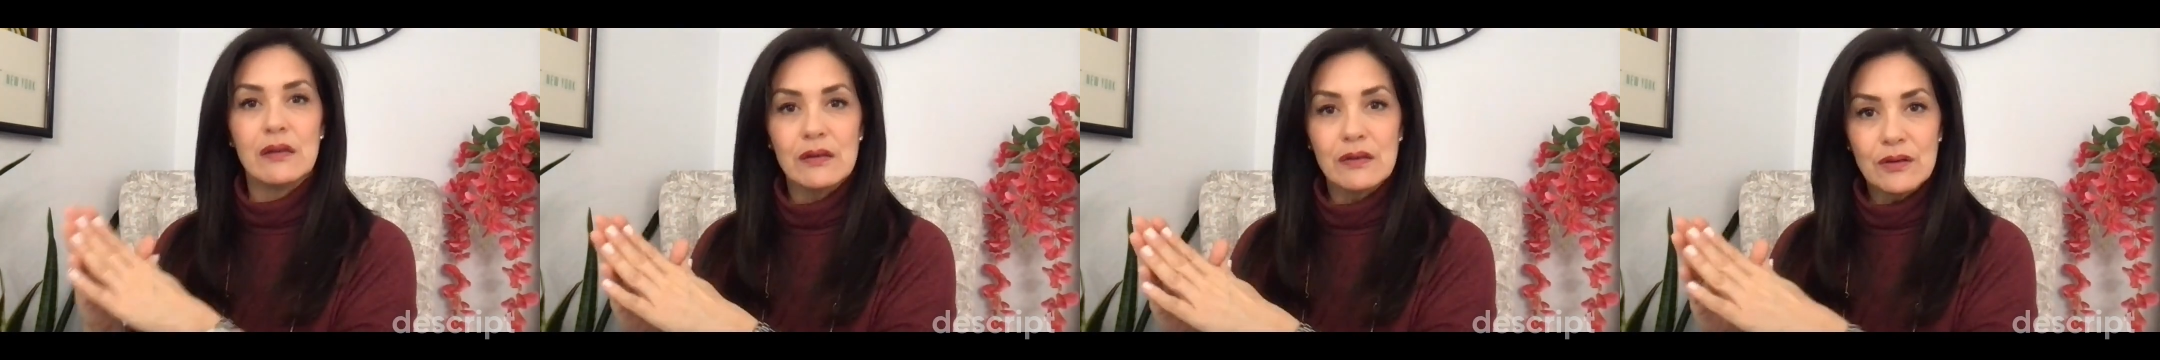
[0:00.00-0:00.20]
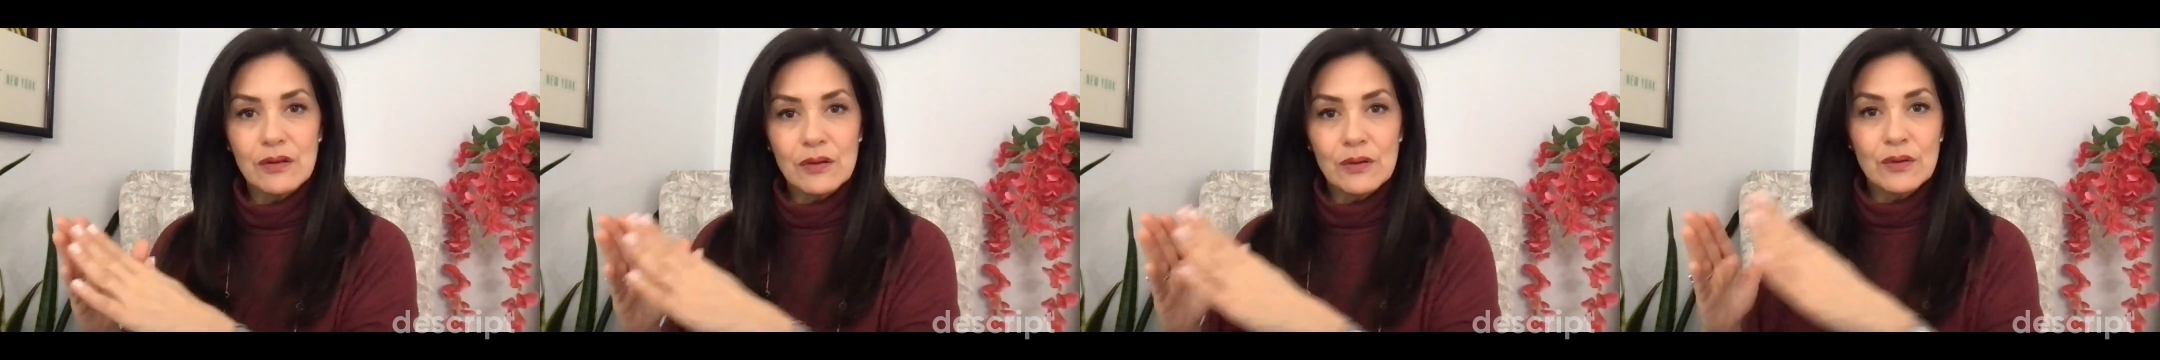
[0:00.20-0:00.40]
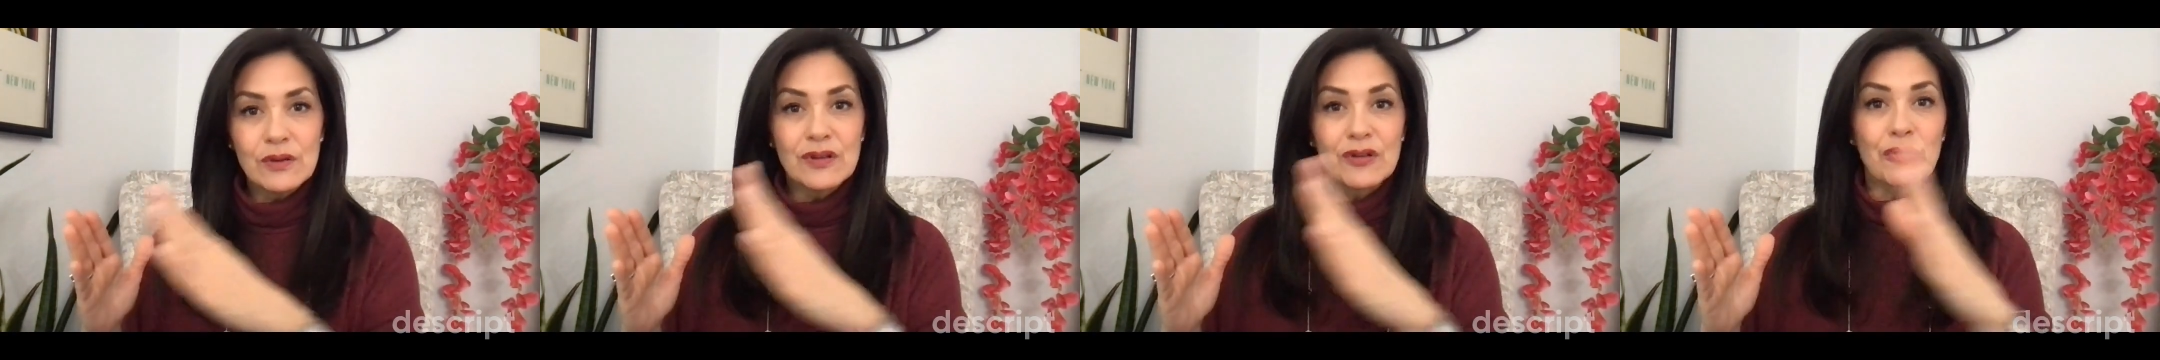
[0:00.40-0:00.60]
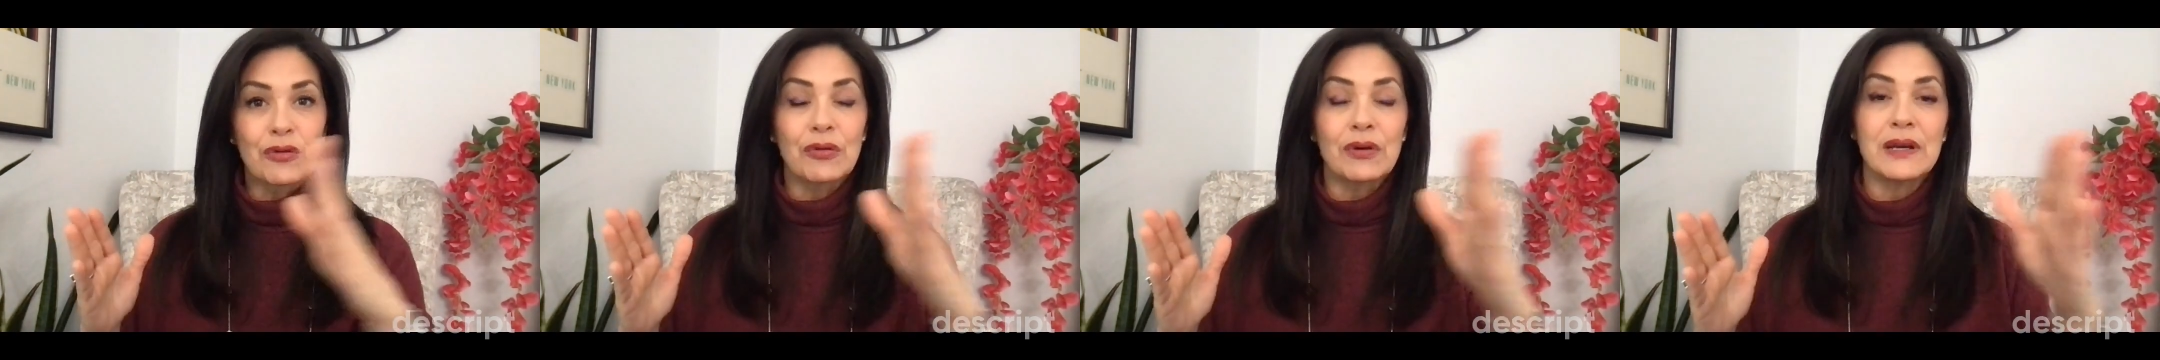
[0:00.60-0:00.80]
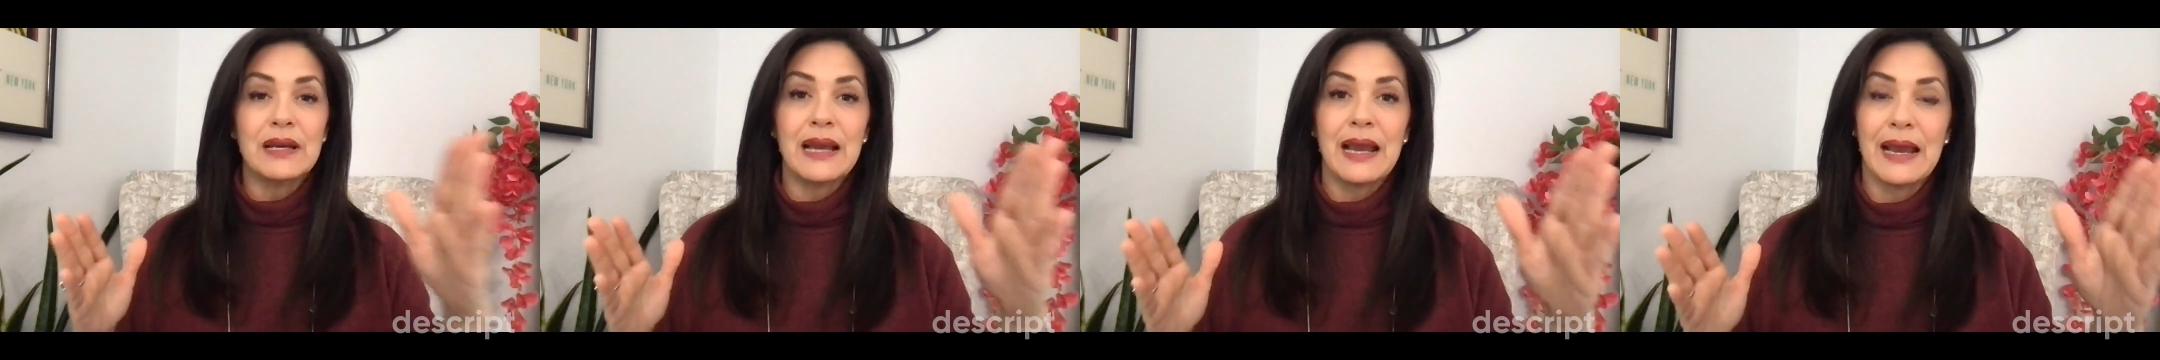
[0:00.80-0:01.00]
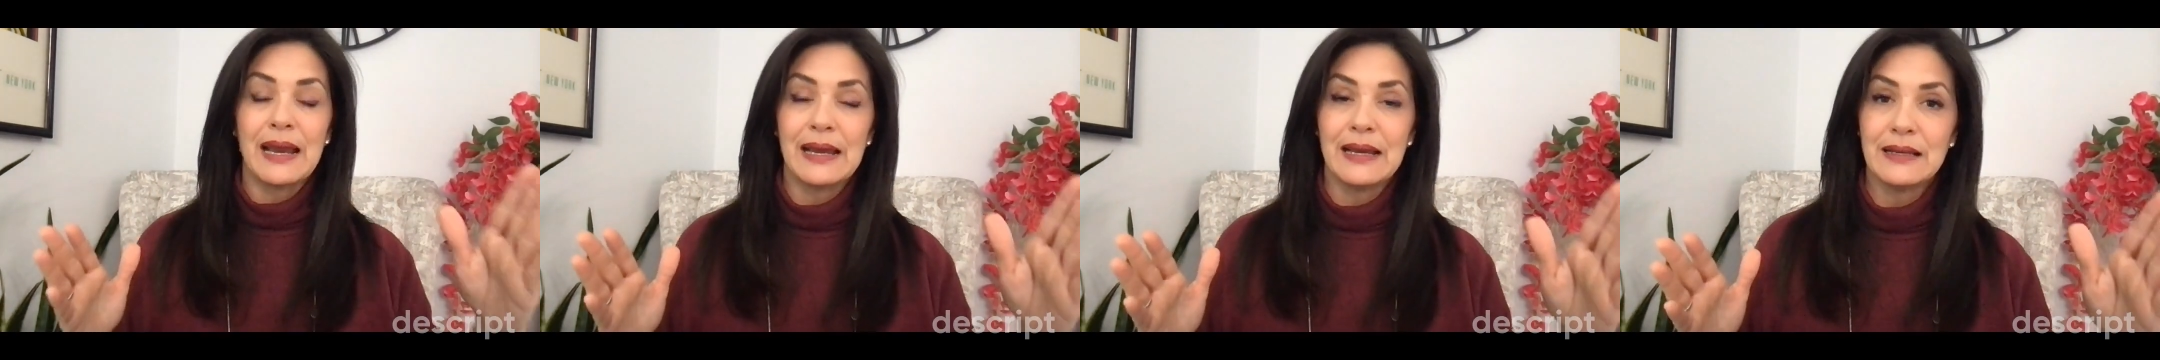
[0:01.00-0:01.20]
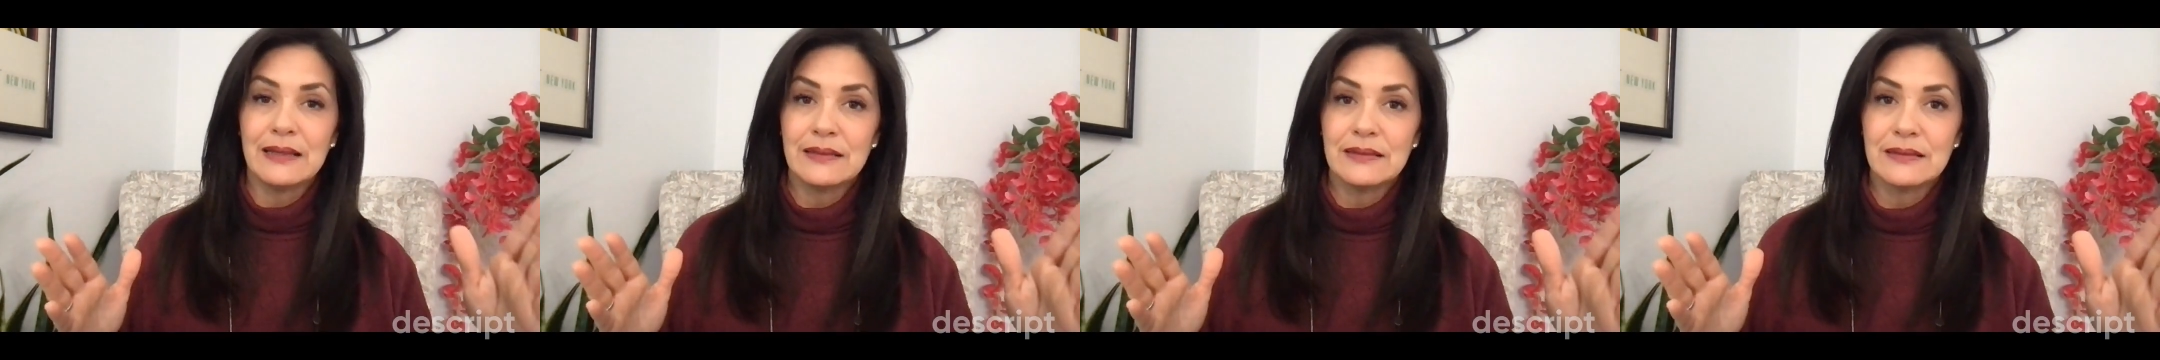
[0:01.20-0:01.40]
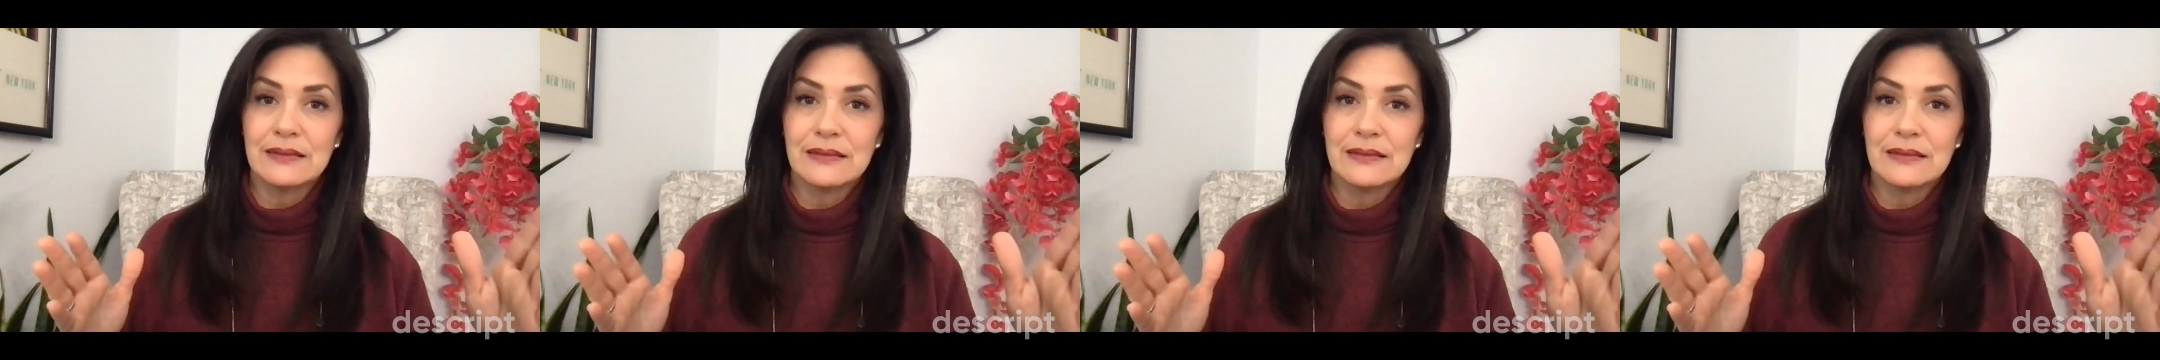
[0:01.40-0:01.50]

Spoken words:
you to create